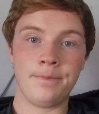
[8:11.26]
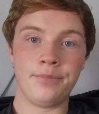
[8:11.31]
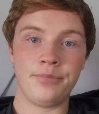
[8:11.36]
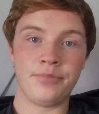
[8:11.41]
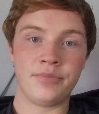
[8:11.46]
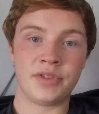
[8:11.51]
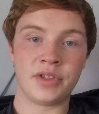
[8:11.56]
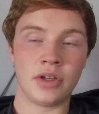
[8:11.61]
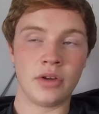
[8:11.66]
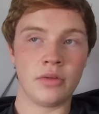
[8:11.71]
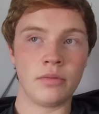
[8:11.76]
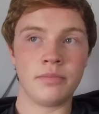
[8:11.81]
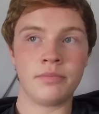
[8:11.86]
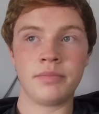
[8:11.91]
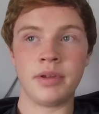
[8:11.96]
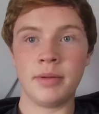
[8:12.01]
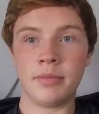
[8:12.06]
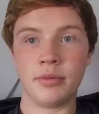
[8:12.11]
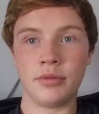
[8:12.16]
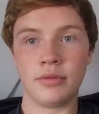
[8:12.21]
So
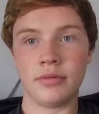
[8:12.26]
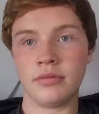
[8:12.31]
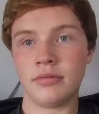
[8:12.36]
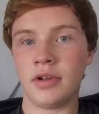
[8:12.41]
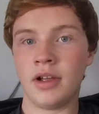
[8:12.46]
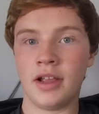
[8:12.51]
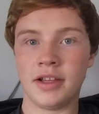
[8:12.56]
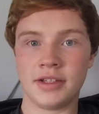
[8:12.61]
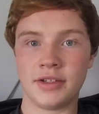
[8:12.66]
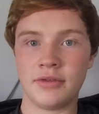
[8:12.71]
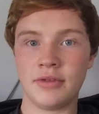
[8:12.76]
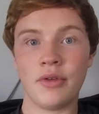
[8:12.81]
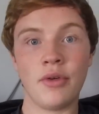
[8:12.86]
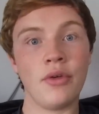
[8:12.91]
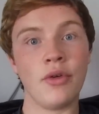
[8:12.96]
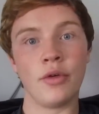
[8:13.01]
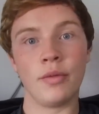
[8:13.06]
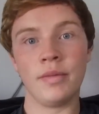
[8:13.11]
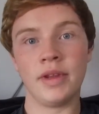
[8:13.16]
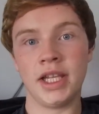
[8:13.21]
people also
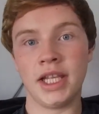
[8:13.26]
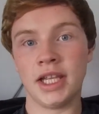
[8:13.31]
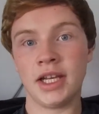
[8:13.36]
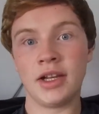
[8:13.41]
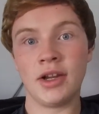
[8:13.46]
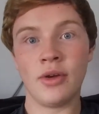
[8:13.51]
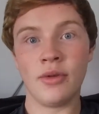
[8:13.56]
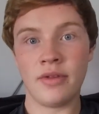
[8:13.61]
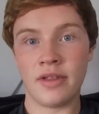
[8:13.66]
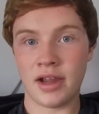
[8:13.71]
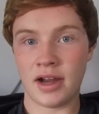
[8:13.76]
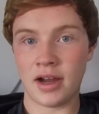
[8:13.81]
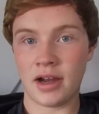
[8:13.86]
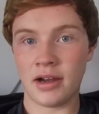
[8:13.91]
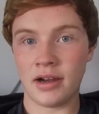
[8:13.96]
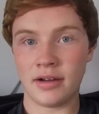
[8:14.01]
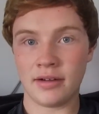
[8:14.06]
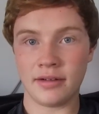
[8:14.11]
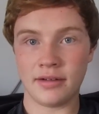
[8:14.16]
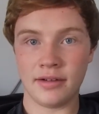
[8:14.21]
don't normally get to go
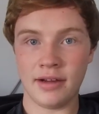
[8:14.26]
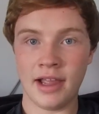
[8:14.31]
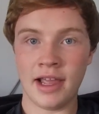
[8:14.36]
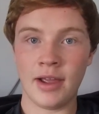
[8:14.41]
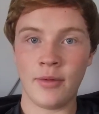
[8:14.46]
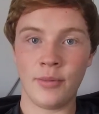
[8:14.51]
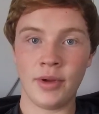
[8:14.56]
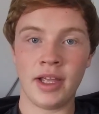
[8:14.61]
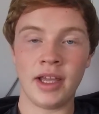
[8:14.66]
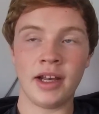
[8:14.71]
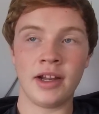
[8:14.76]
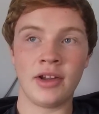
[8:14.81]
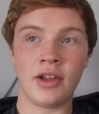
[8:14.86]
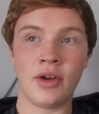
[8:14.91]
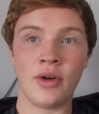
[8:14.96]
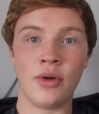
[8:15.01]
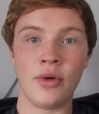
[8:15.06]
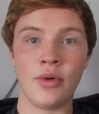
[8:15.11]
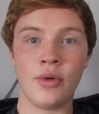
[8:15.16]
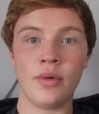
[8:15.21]
there, and we got to
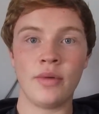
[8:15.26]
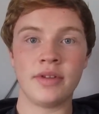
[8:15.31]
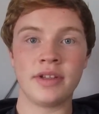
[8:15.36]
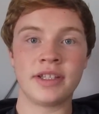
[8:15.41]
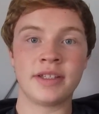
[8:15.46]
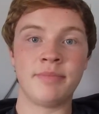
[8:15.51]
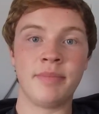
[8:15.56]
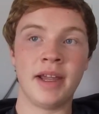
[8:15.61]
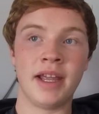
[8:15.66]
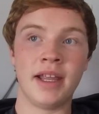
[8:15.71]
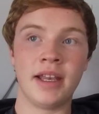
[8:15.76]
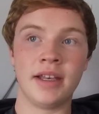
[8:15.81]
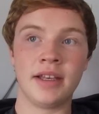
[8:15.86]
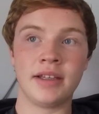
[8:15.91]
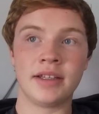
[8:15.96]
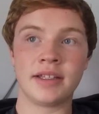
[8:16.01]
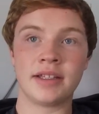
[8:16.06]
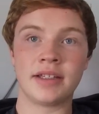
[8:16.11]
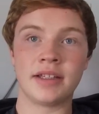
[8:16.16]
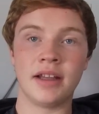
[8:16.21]
go
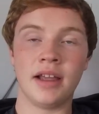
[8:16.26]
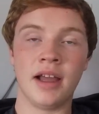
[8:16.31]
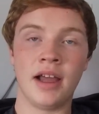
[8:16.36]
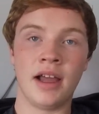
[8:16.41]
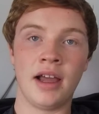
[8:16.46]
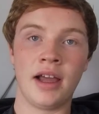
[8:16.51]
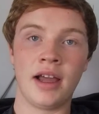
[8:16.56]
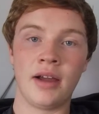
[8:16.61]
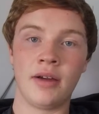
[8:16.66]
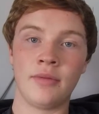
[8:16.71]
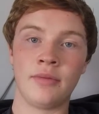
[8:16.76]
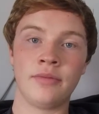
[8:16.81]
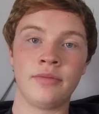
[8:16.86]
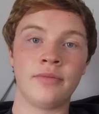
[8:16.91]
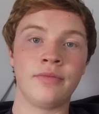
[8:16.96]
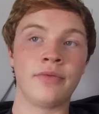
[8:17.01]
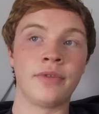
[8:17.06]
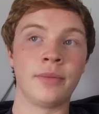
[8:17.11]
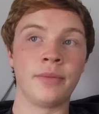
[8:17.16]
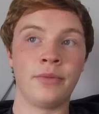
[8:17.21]
spend
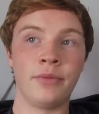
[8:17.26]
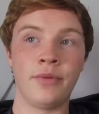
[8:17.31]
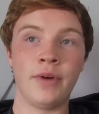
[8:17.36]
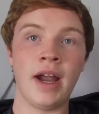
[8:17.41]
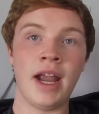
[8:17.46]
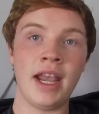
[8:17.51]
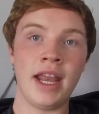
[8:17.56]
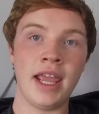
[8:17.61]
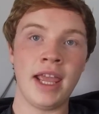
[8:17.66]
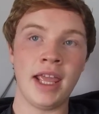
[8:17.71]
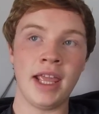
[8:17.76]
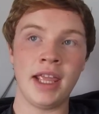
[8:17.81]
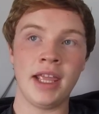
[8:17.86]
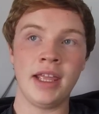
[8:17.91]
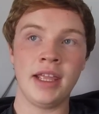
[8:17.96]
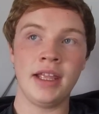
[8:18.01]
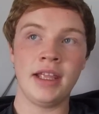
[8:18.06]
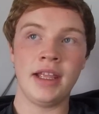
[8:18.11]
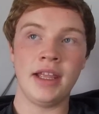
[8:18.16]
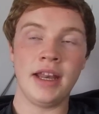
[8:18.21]
from
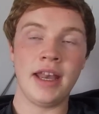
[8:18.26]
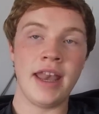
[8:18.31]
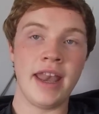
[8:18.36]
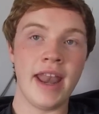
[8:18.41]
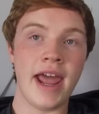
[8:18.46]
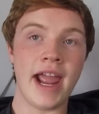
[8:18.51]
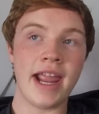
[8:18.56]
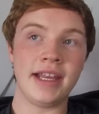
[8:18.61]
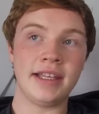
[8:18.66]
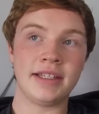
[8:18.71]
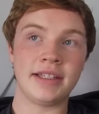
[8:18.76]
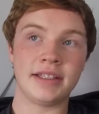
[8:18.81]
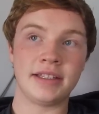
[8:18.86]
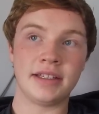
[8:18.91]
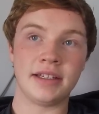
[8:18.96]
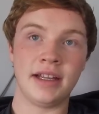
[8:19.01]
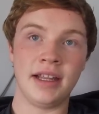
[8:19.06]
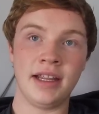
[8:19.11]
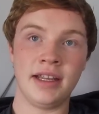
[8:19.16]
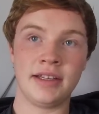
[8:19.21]
Friday
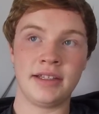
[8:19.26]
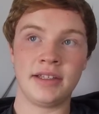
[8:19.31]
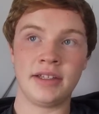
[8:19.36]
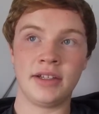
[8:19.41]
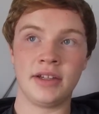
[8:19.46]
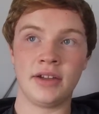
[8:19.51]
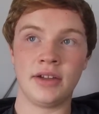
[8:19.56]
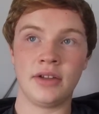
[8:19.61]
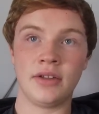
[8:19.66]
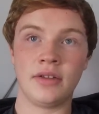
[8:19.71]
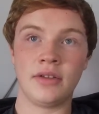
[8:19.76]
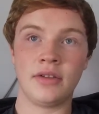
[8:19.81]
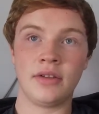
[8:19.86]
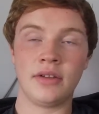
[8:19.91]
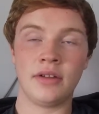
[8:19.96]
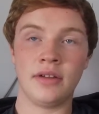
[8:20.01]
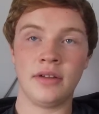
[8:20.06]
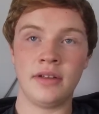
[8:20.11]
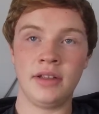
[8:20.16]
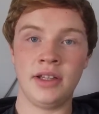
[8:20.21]
night until
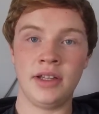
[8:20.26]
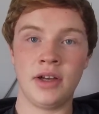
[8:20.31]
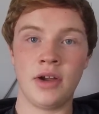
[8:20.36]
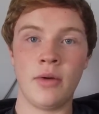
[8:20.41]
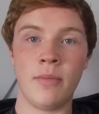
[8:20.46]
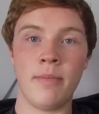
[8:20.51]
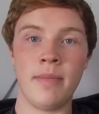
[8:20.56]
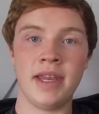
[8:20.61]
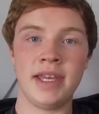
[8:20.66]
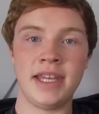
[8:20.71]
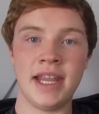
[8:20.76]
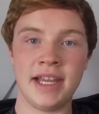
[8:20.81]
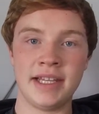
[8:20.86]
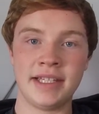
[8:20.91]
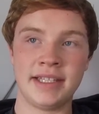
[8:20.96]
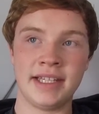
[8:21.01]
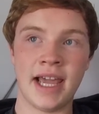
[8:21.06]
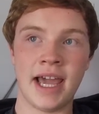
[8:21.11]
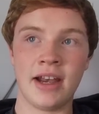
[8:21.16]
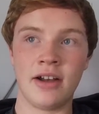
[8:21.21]
midday
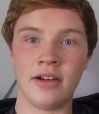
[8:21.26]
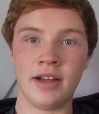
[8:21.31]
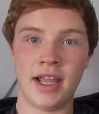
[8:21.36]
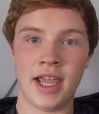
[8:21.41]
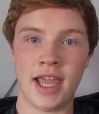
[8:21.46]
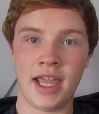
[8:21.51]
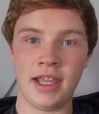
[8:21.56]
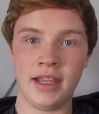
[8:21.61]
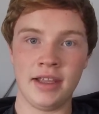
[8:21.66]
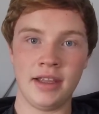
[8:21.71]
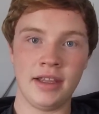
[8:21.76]
Saturday.